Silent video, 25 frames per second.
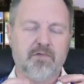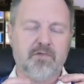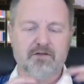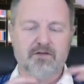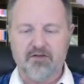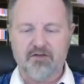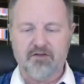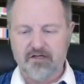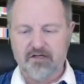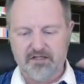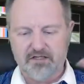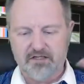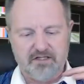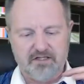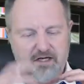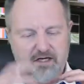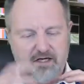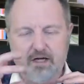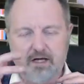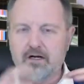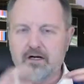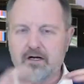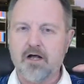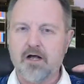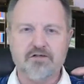They
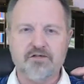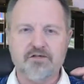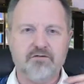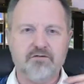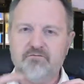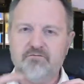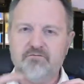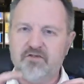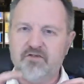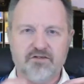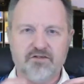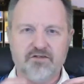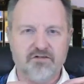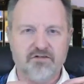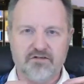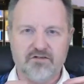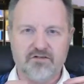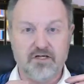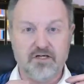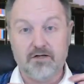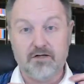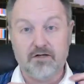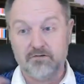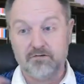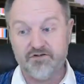cannot fit
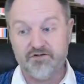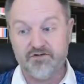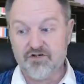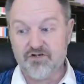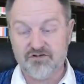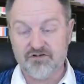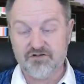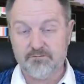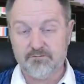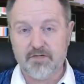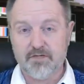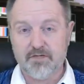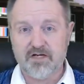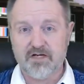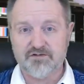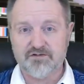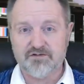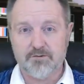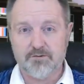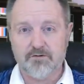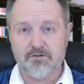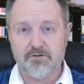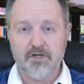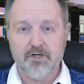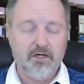together. It's just
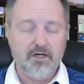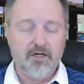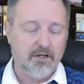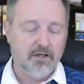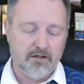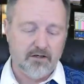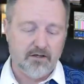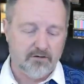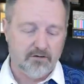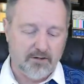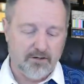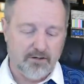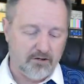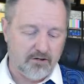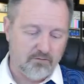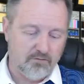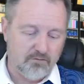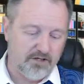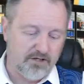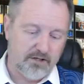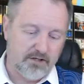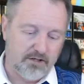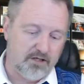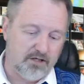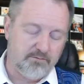impossible. And no matter
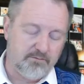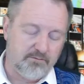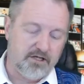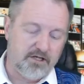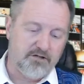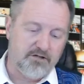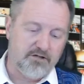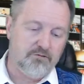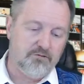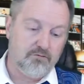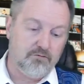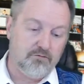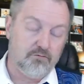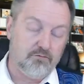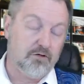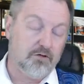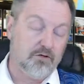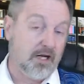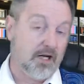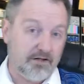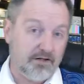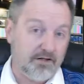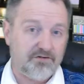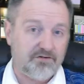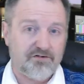what anybody who
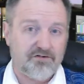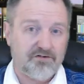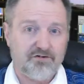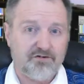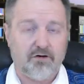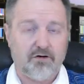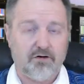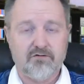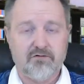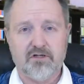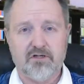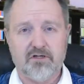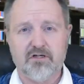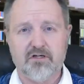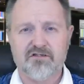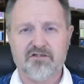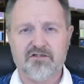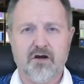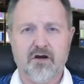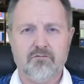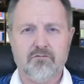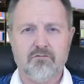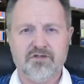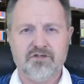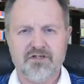likes Star Trek
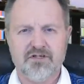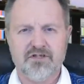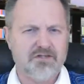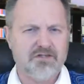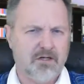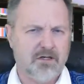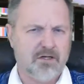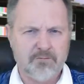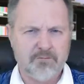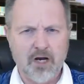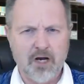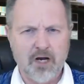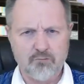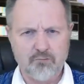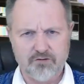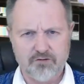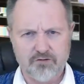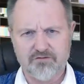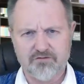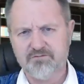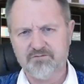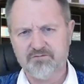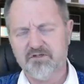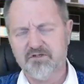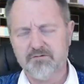Discovery says, and I'm not one
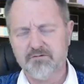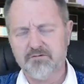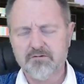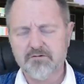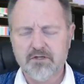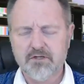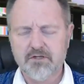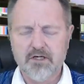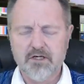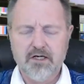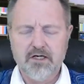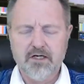of those people,